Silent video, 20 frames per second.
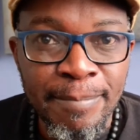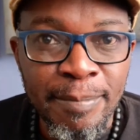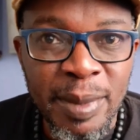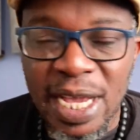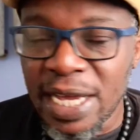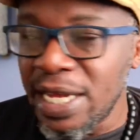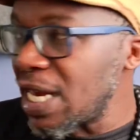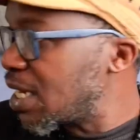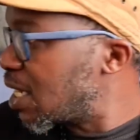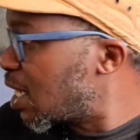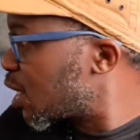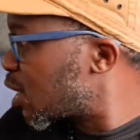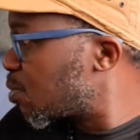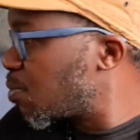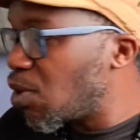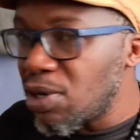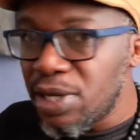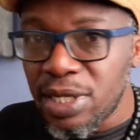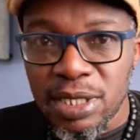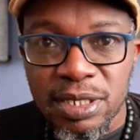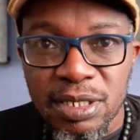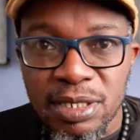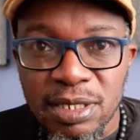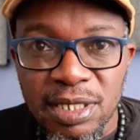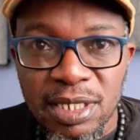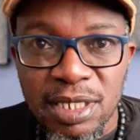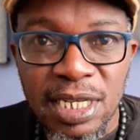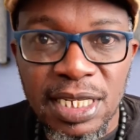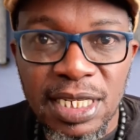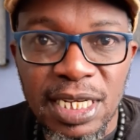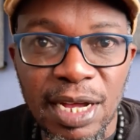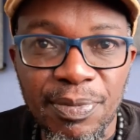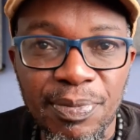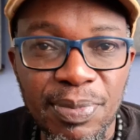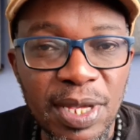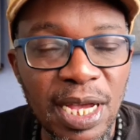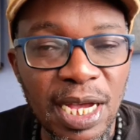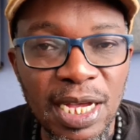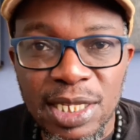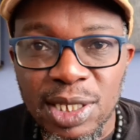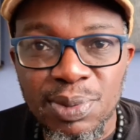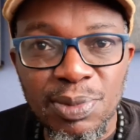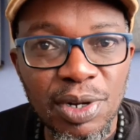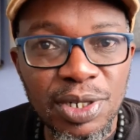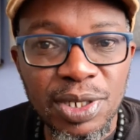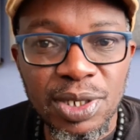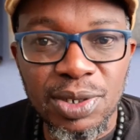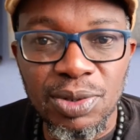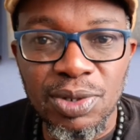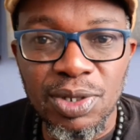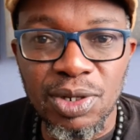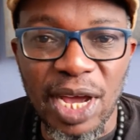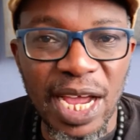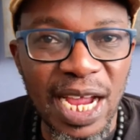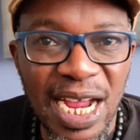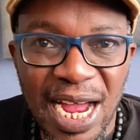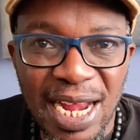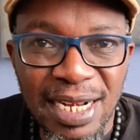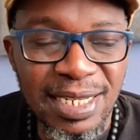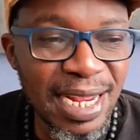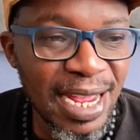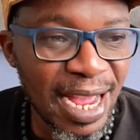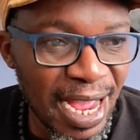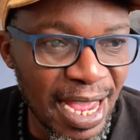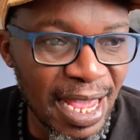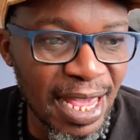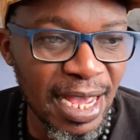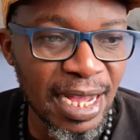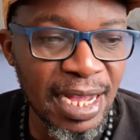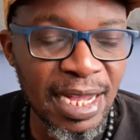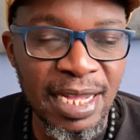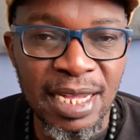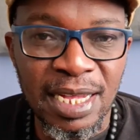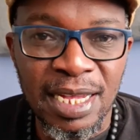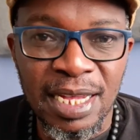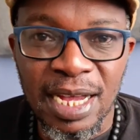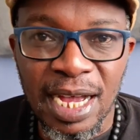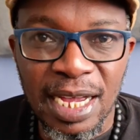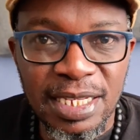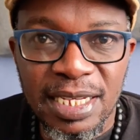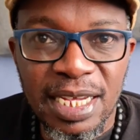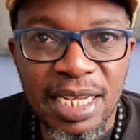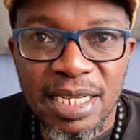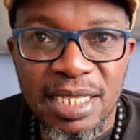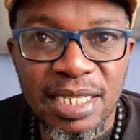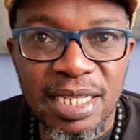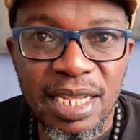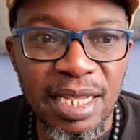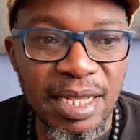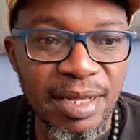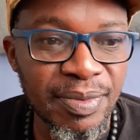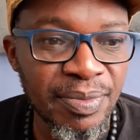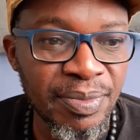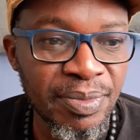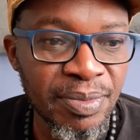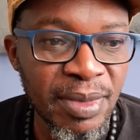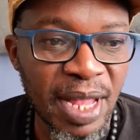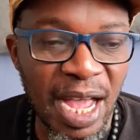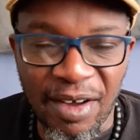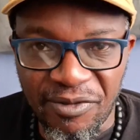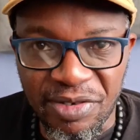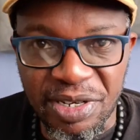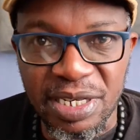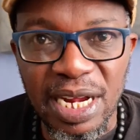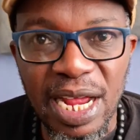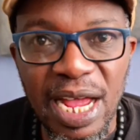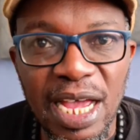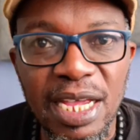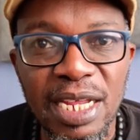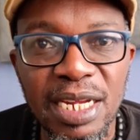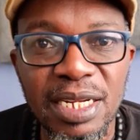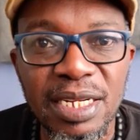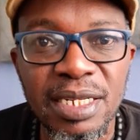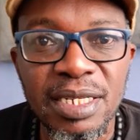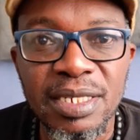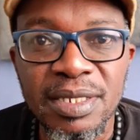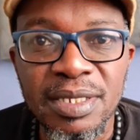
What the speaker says: I run a small setup here, a small studio. I can't hire a Gen Z. I've tried.